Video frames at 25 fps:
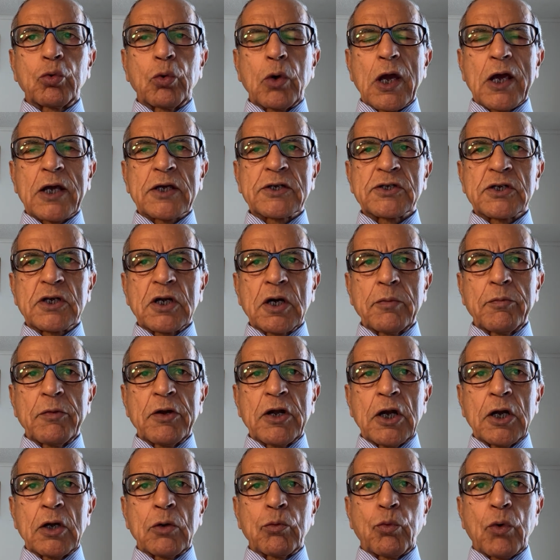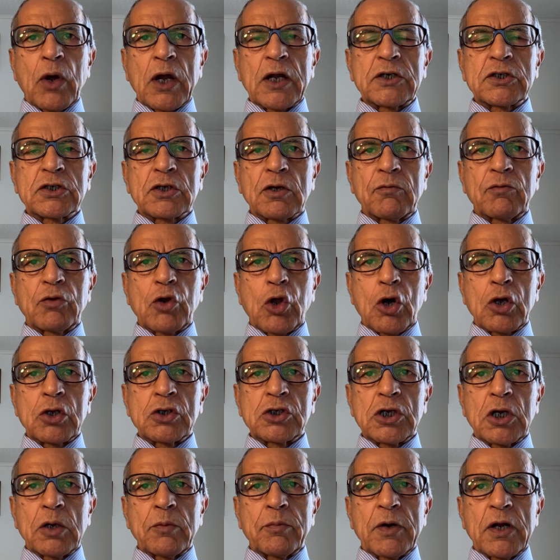exterminate whites of non
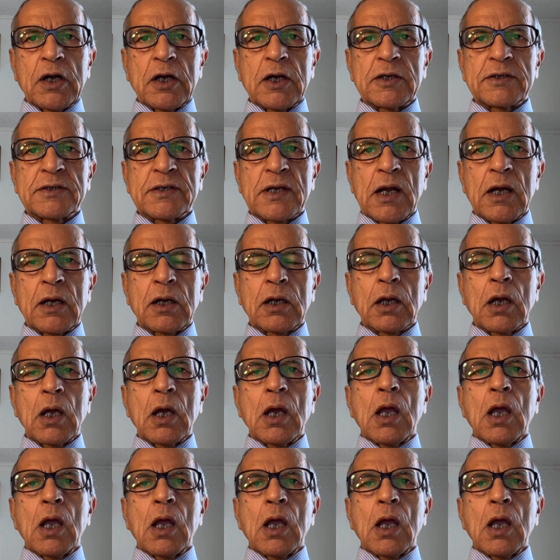German descent